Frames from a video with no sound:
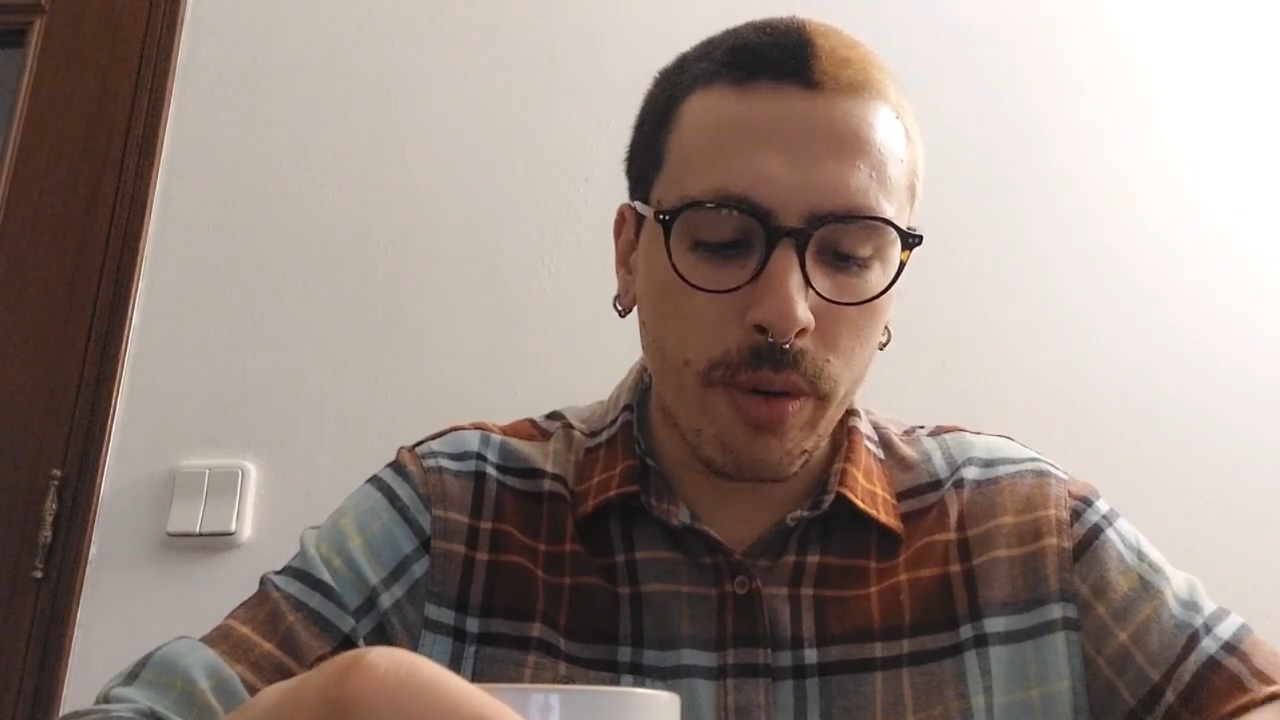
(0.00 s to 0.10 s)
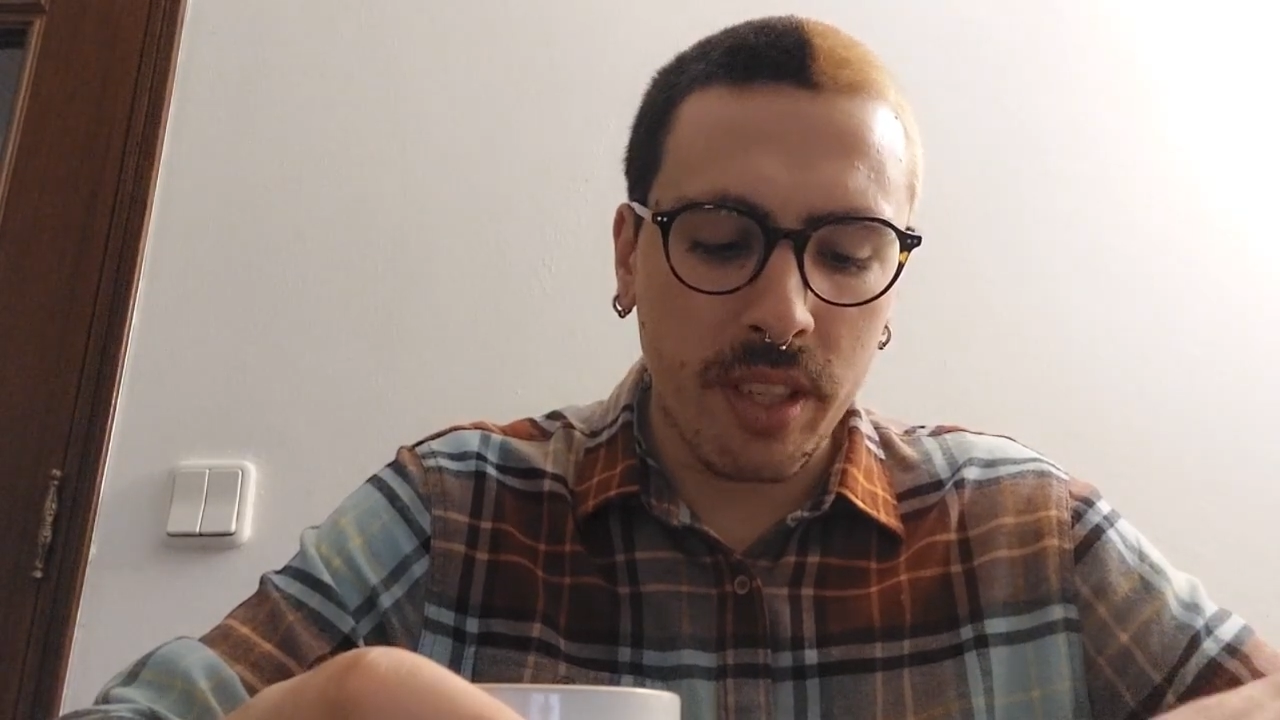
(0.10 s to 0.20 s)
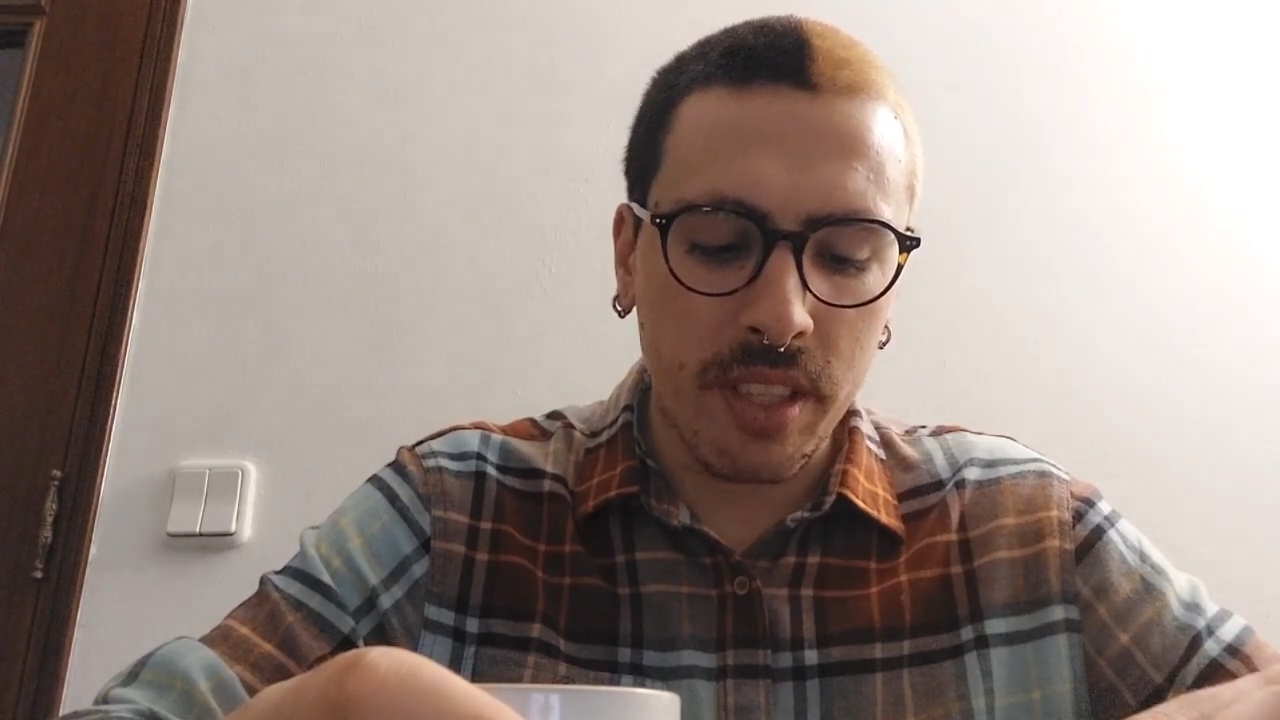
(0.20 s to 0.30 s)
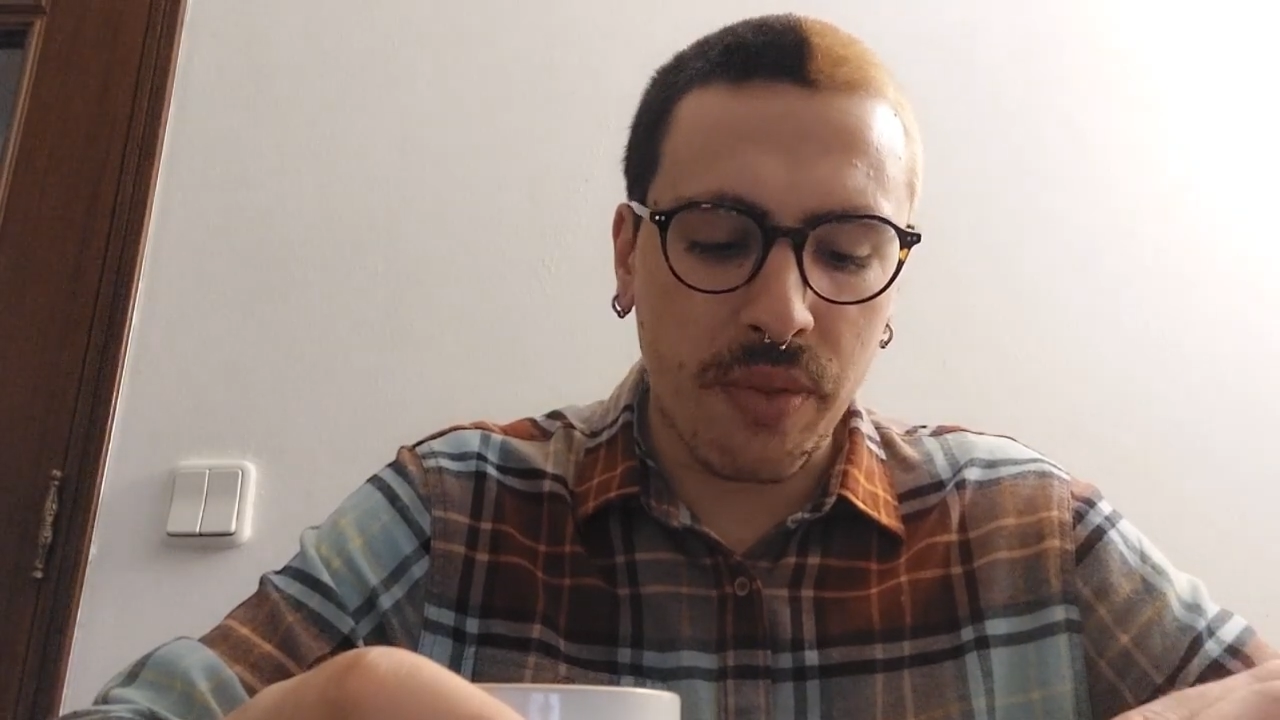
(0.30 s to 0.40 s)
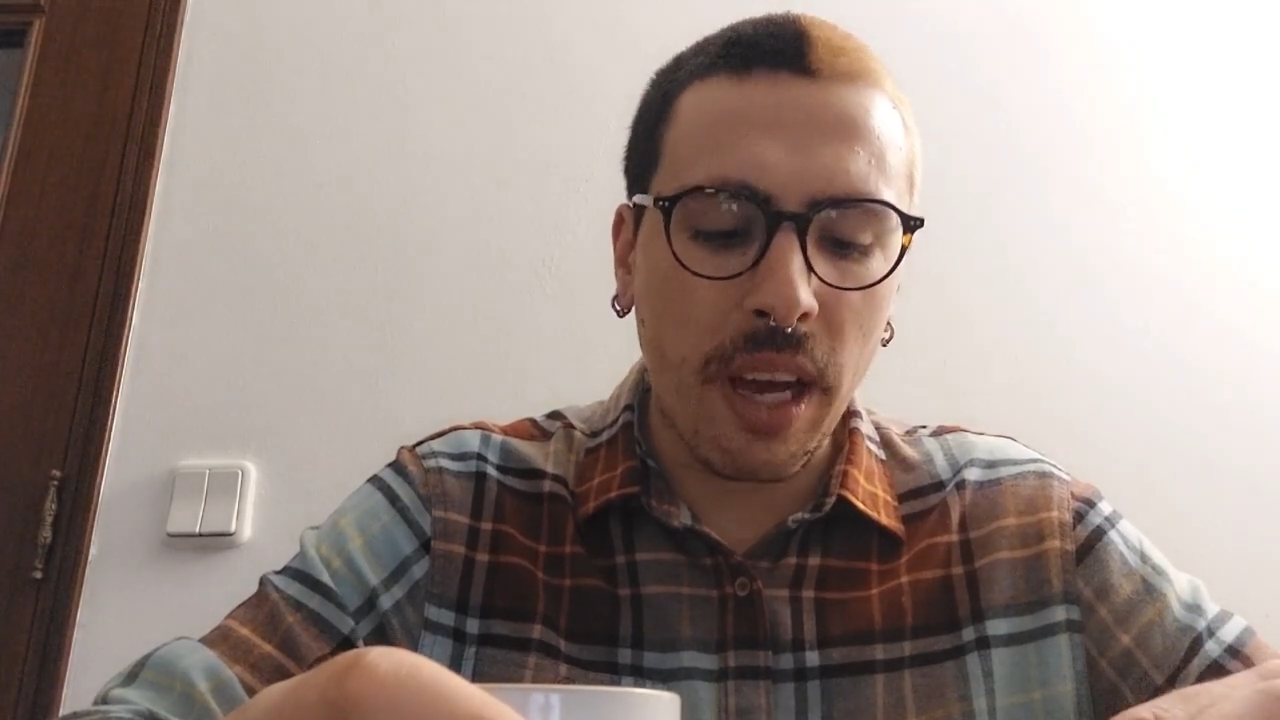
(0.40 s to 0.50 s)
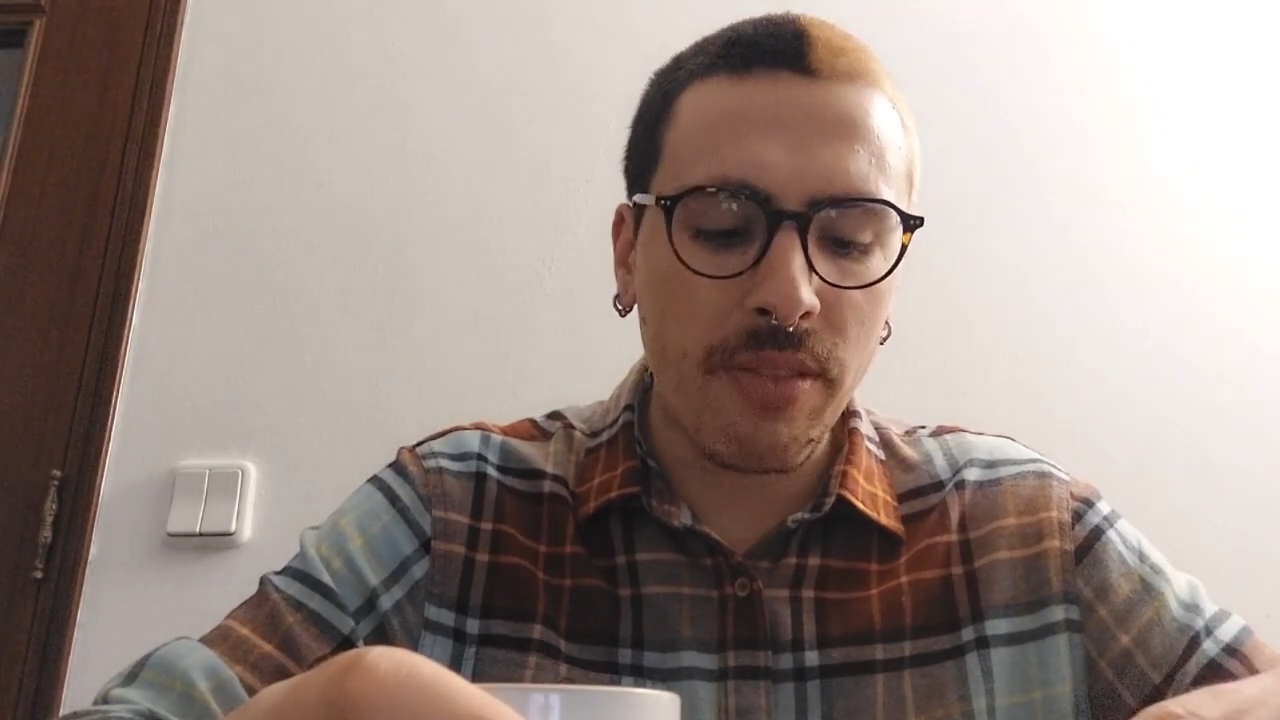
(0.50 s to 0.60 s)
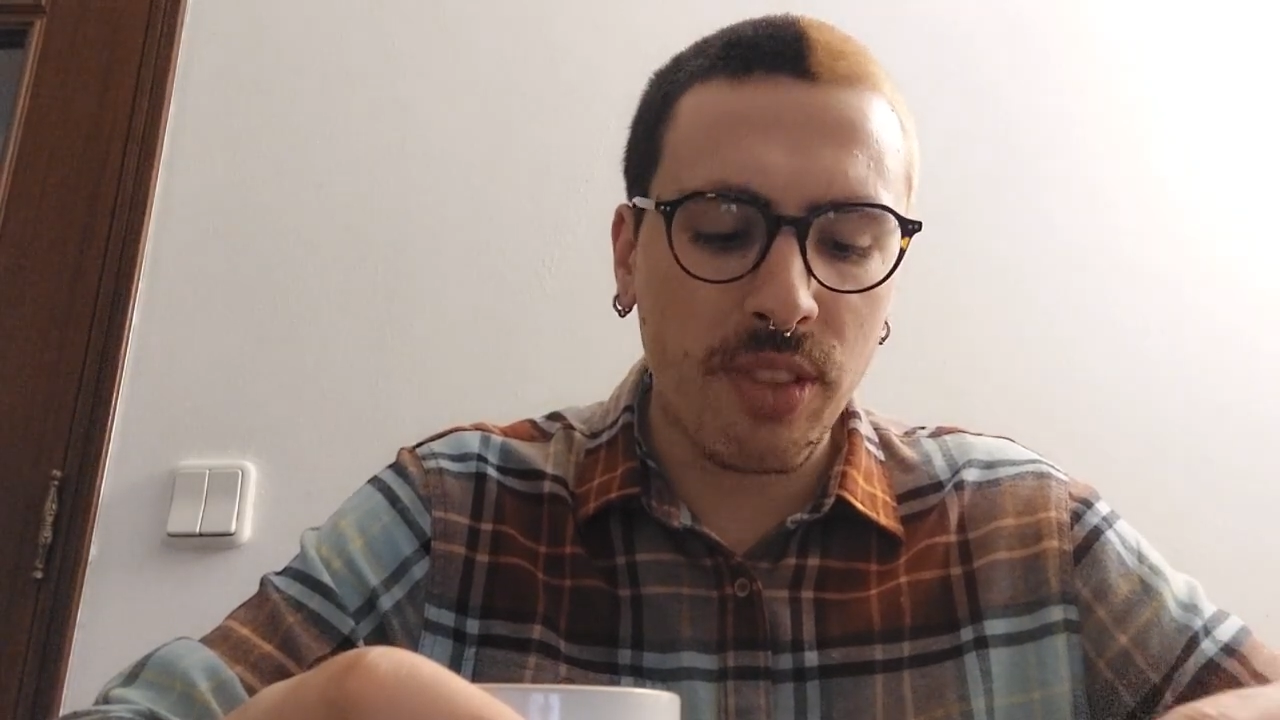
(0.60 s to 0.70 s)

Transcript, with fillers: is five